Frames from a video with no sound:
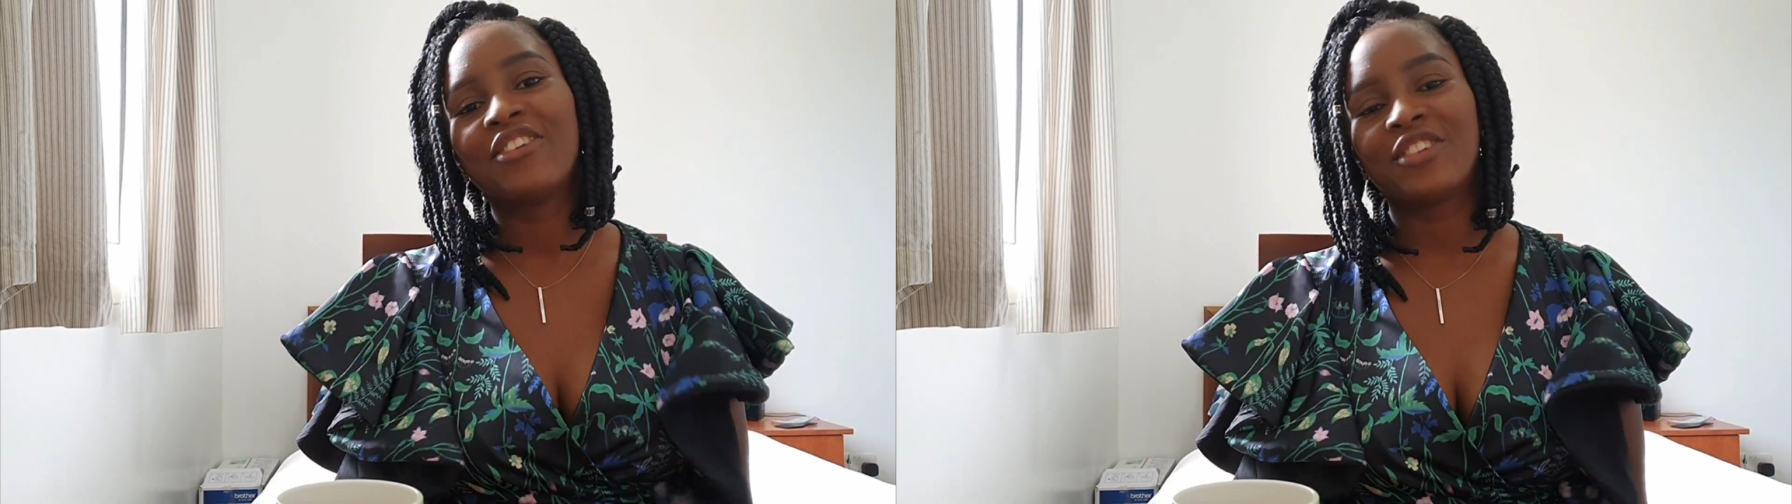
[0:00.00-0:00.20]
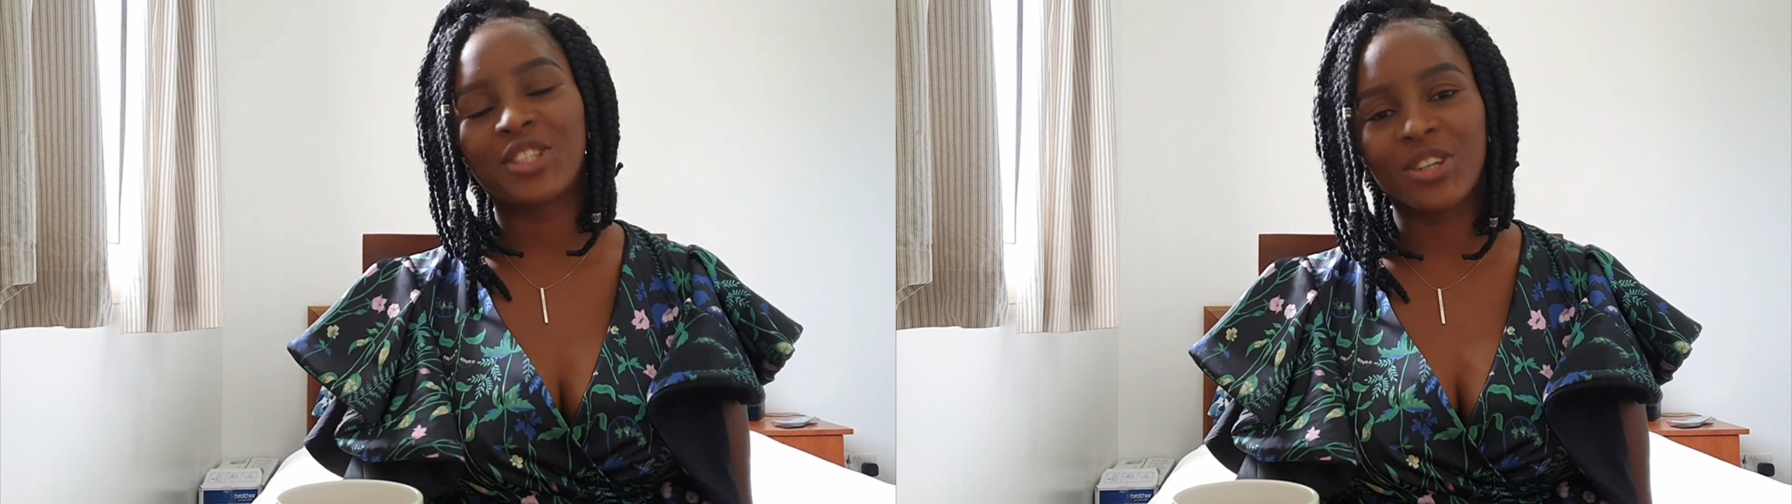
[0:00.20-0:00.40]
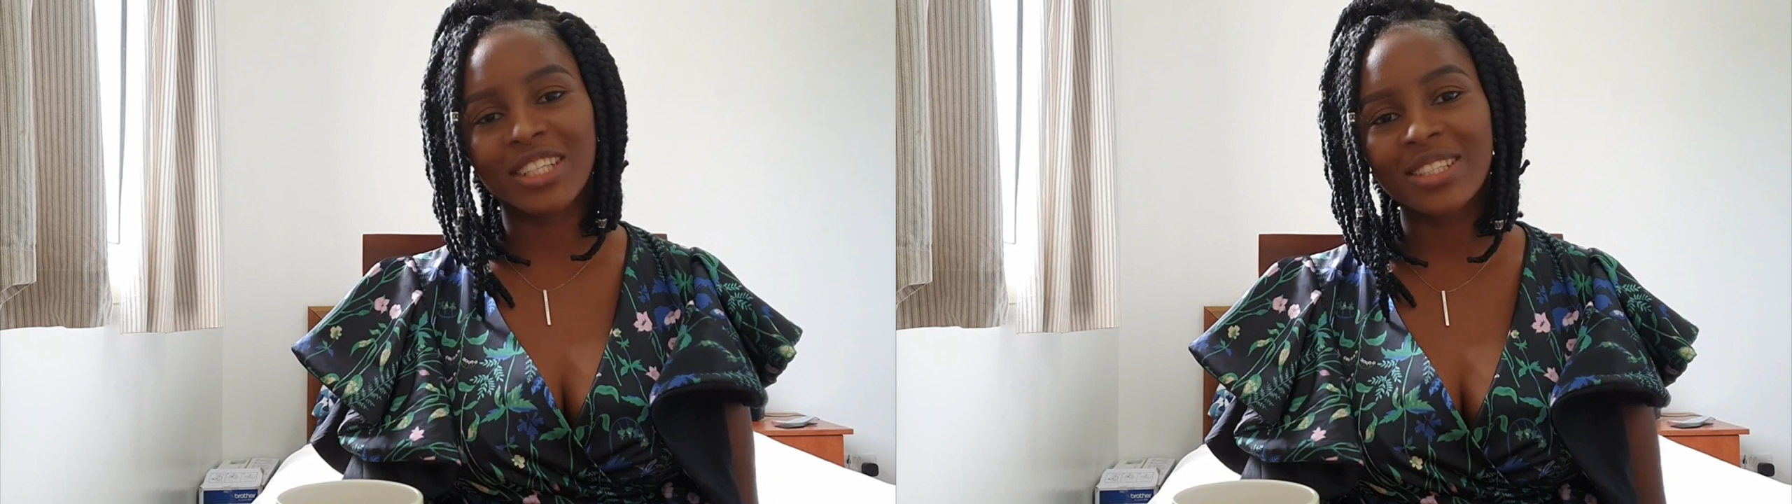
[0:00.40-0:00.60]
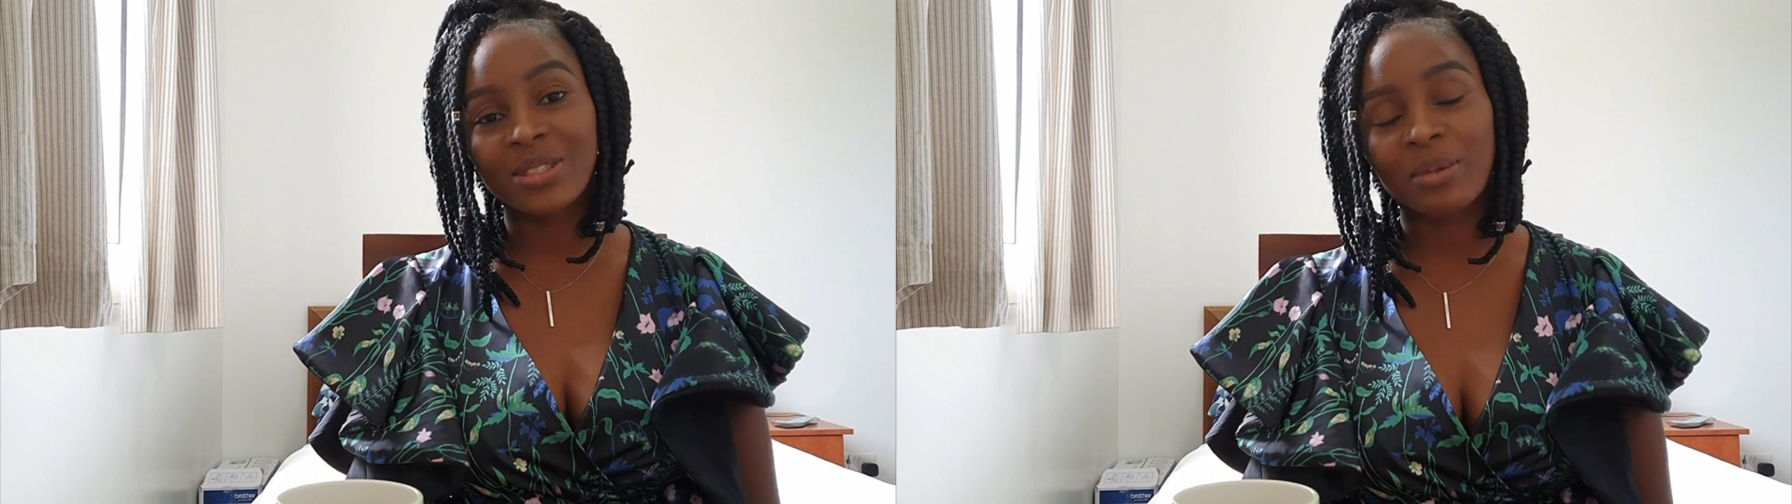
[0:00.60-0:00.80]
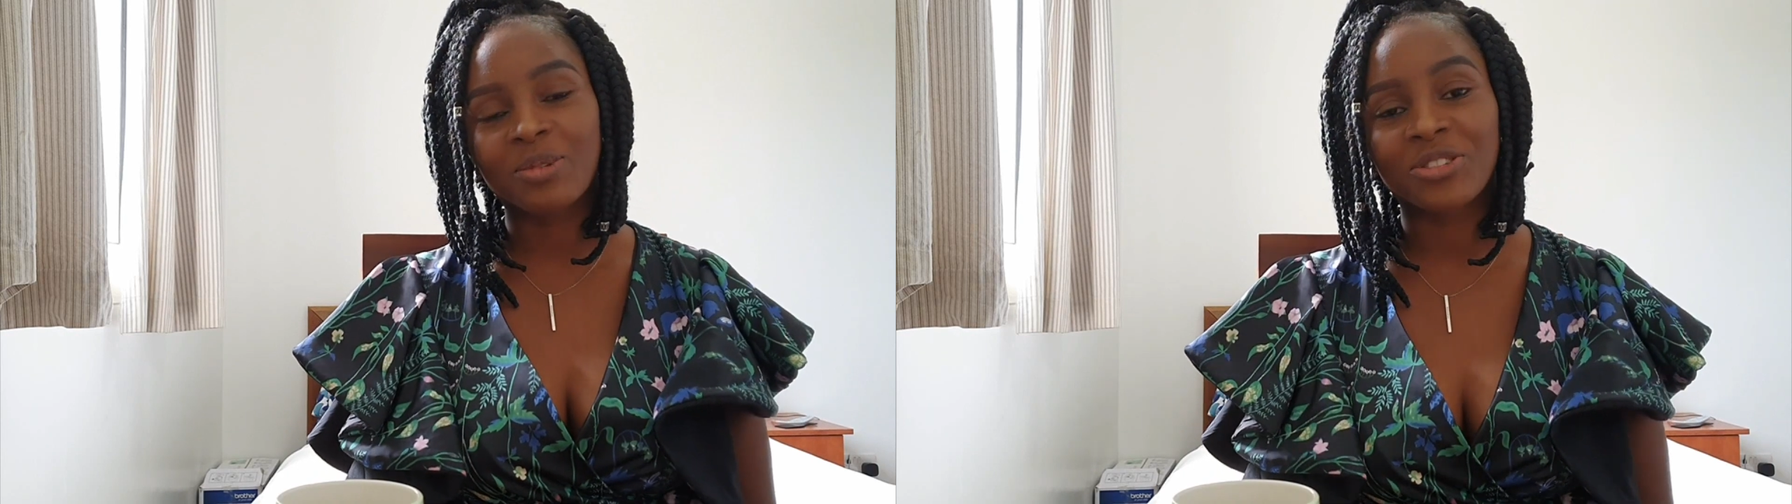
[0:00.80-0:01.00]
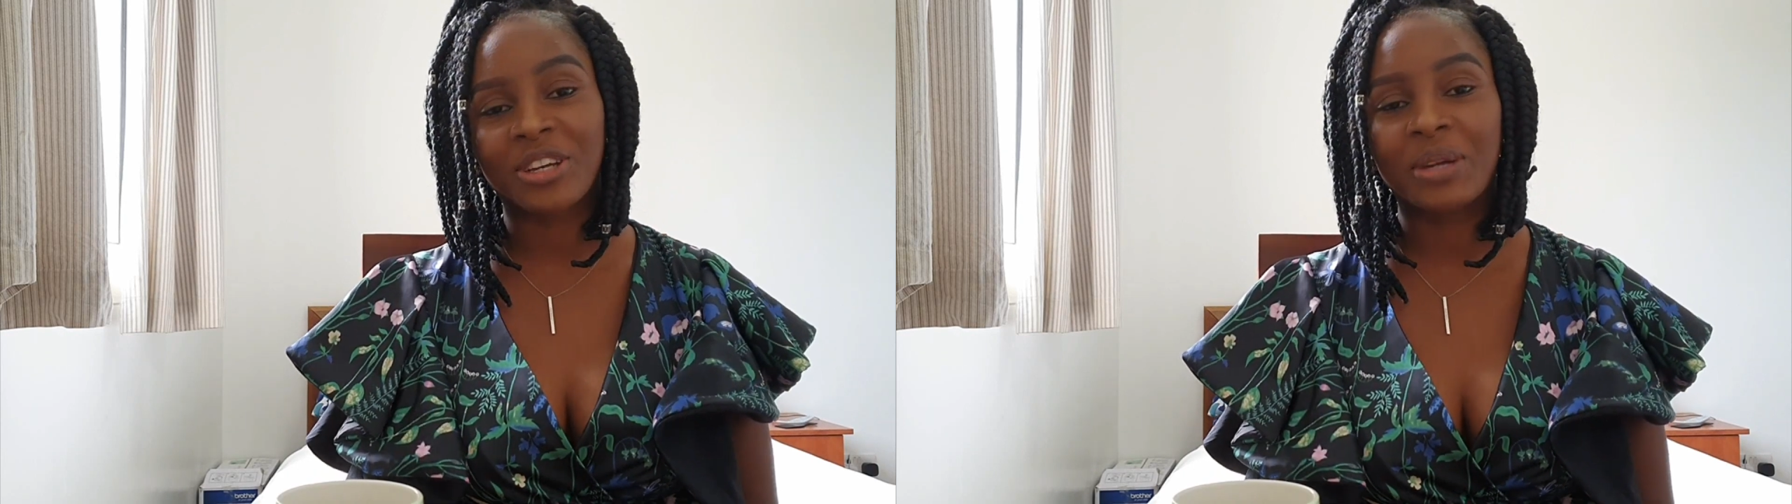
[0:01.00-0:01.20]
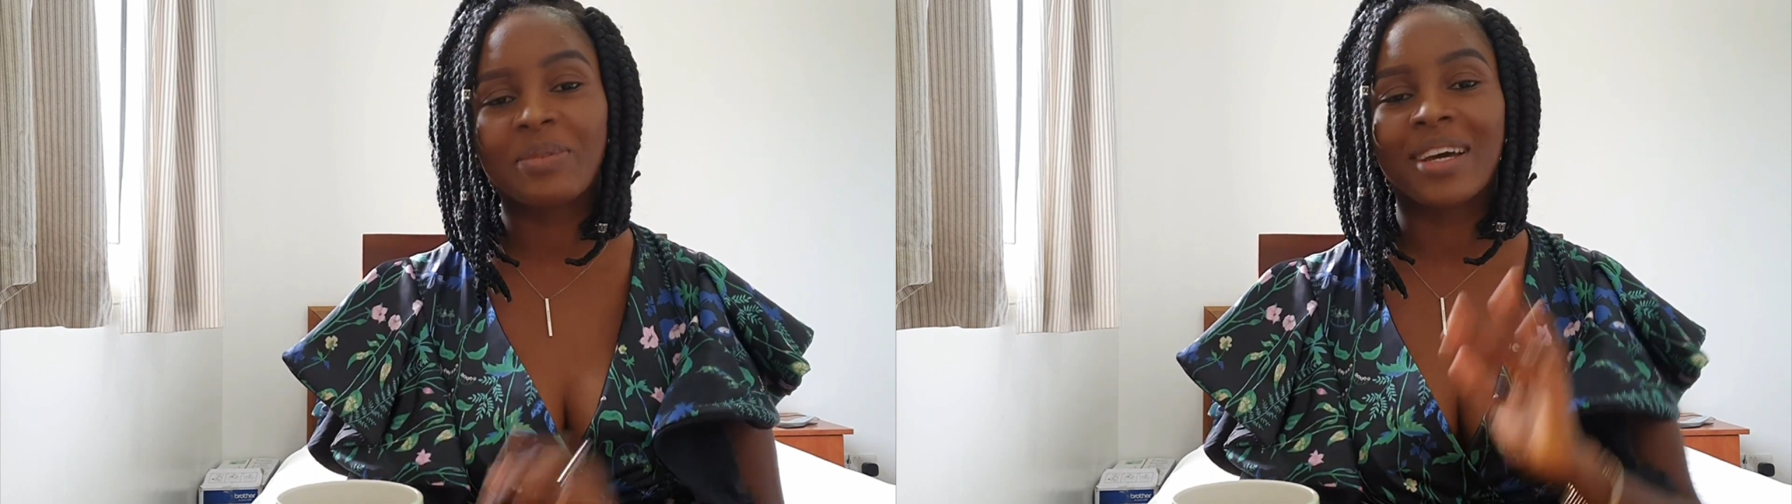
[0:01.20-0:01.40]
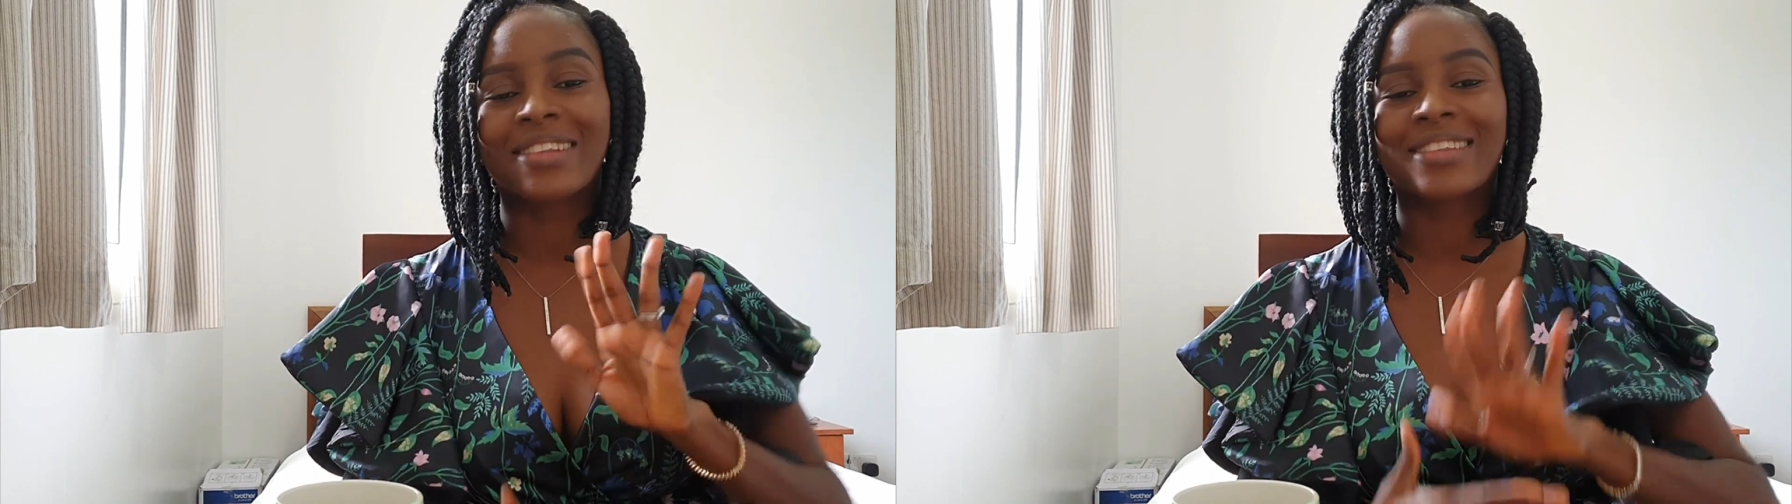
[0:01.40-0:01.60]
returning
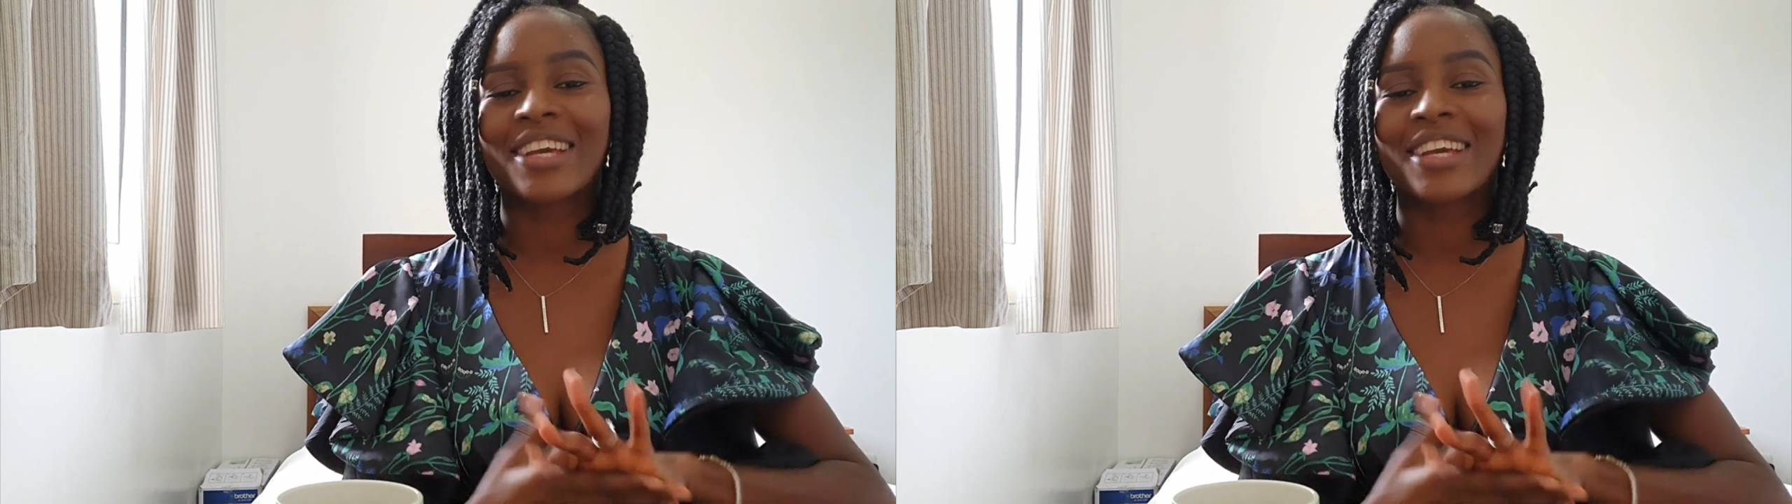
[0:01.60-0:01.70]
subscriber,